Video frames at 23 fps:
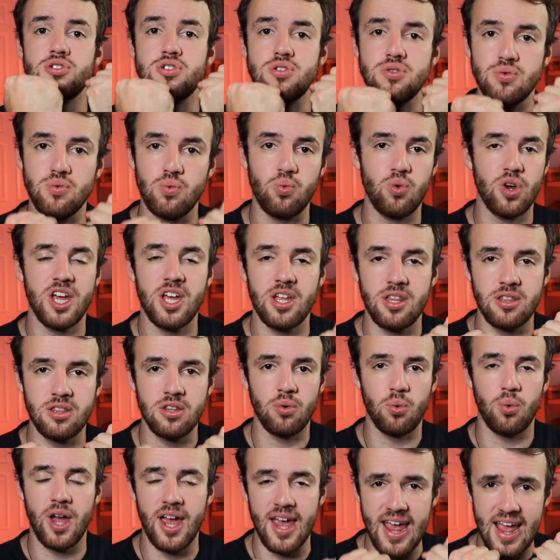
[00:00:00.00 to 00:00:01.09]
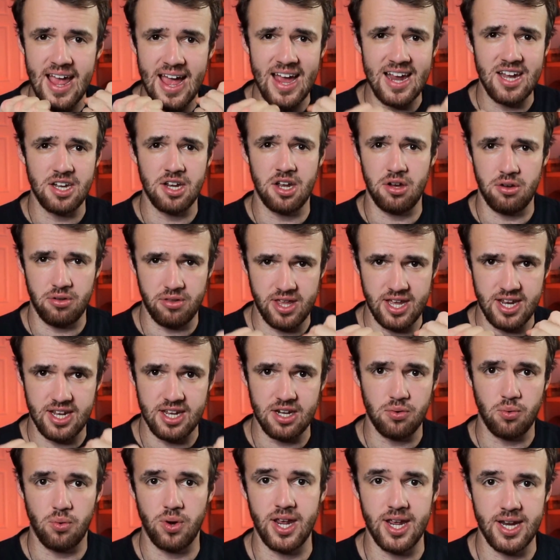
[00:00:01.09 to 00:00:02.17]
to win the way I know they
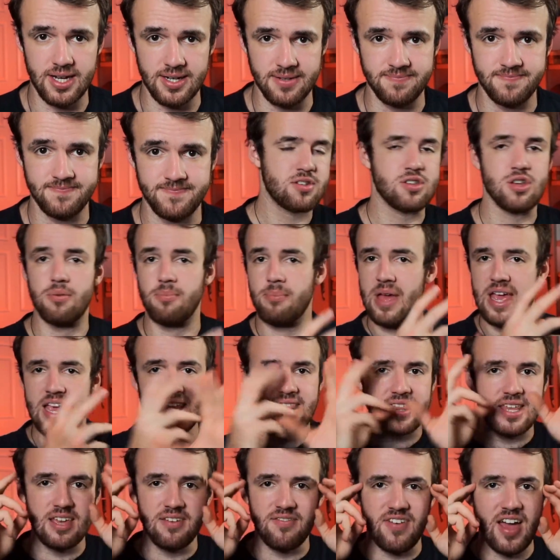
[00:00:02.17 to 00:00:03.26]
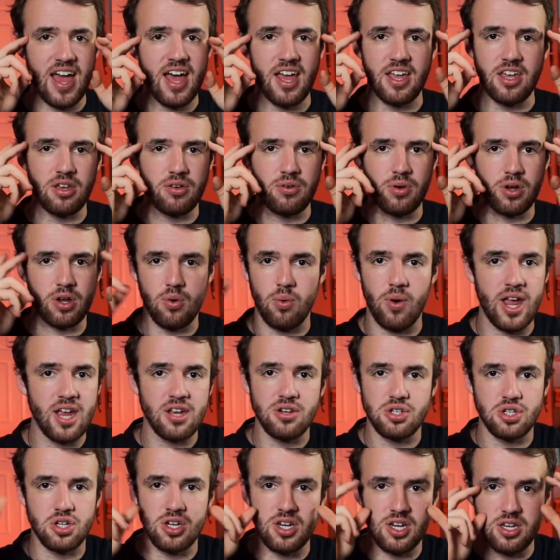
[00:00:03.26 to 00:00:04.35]
can win. So make the value
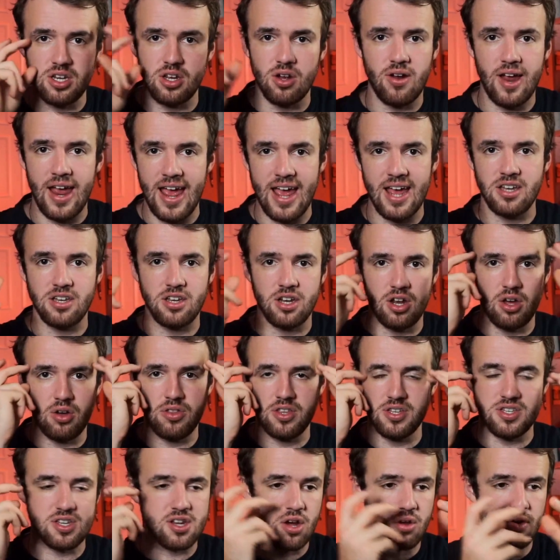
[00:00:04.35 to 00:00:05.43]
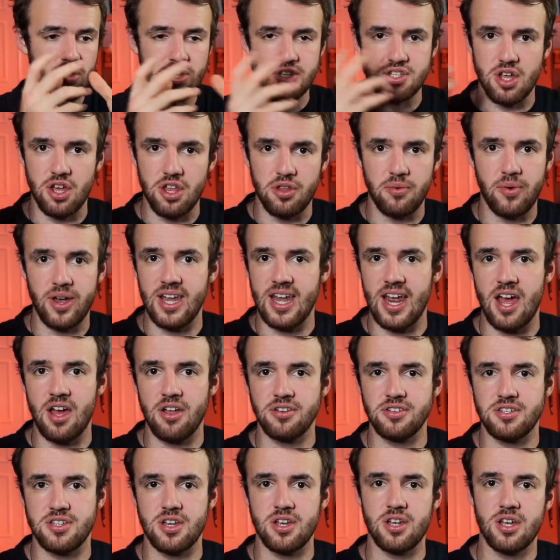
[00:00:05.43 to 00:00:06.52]
equation in your head. This goes all the way
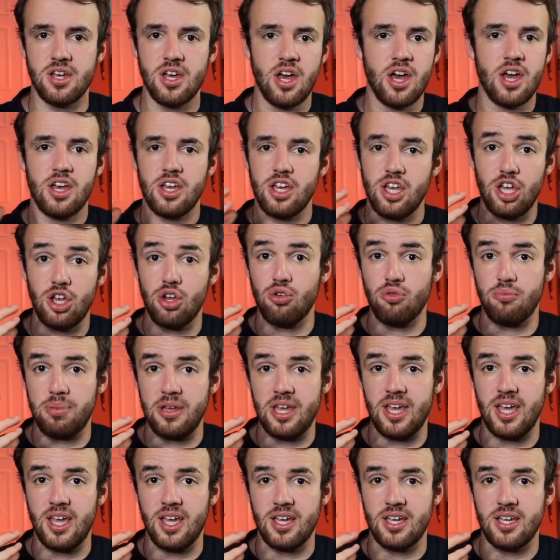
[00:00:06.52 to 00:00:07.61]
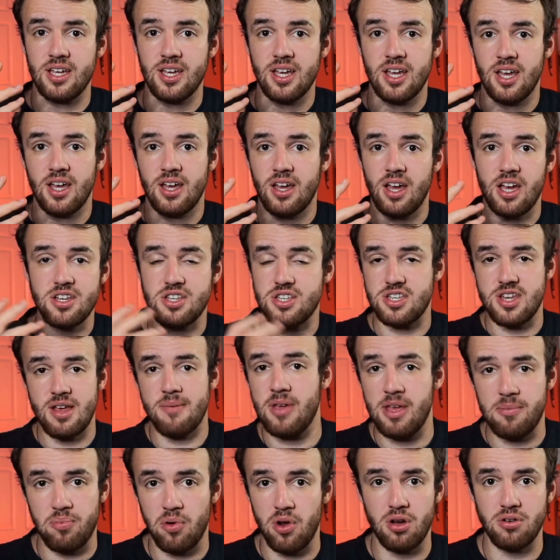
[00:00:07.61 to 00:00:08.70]
down to you being a
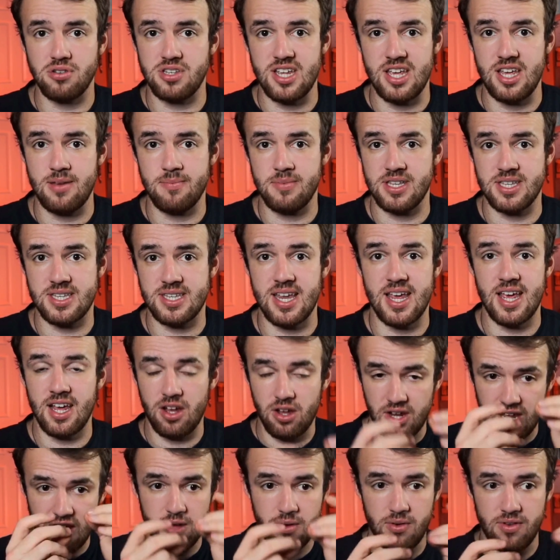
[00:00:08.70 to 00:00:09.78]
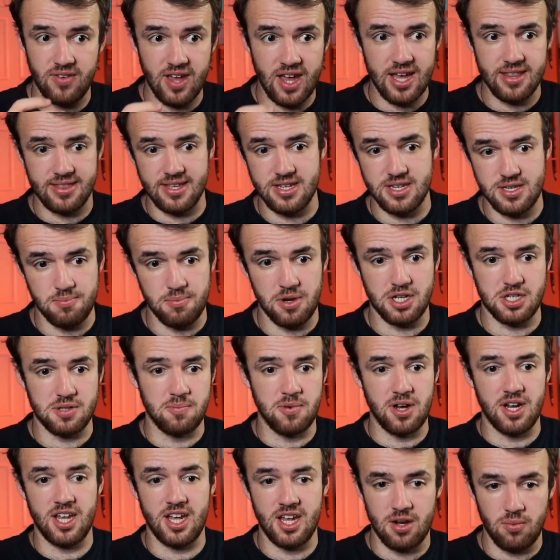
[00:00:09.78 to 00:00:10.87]
semi-pro team and saying, okay, we've got this much
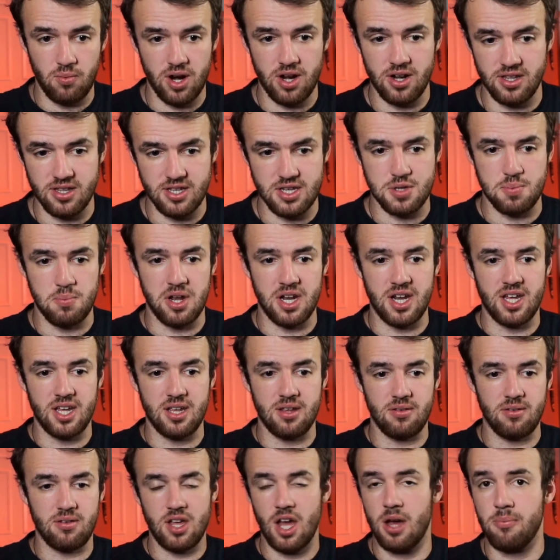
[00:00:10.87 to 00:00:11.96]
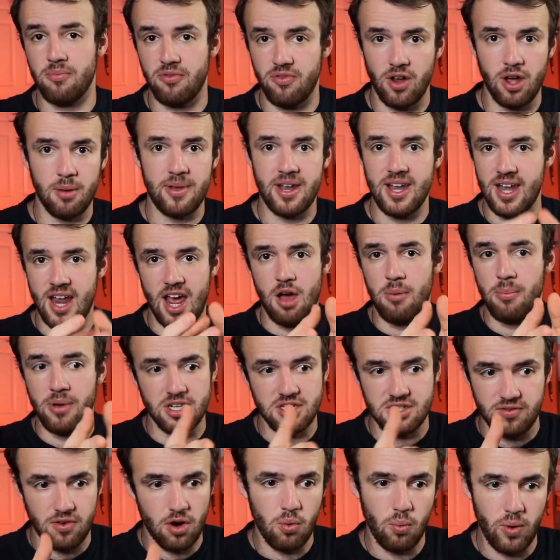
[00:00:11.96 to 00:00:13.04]
money, and where did this money come from, and how
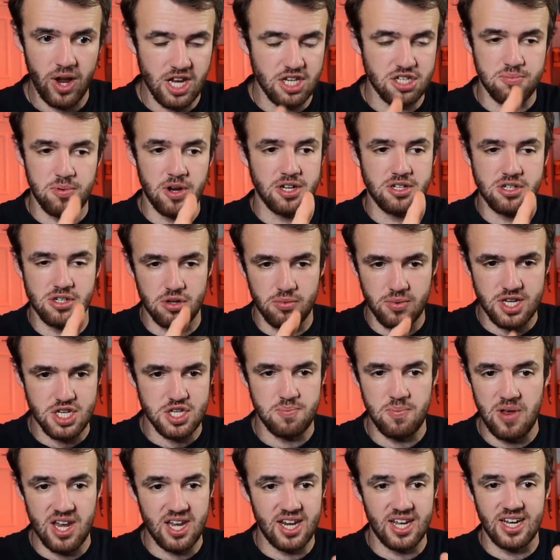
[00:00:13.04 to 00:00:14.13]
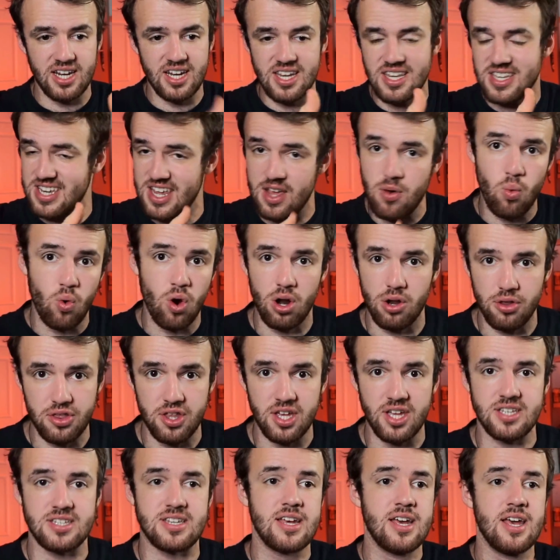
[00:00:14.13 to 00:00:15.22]
much of our wage budget are we spending, and is he worth
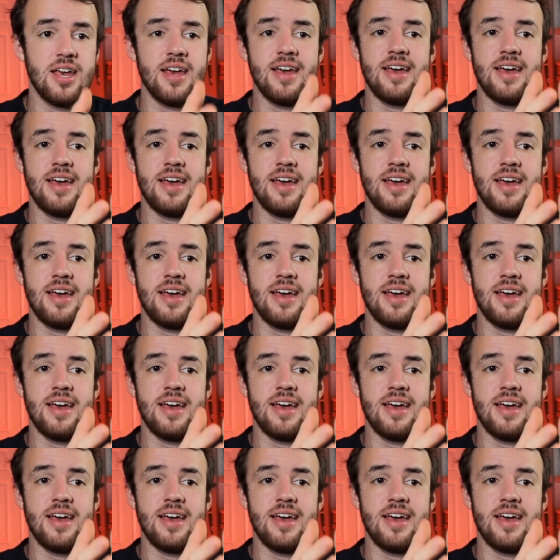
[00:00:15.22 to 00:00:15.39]
it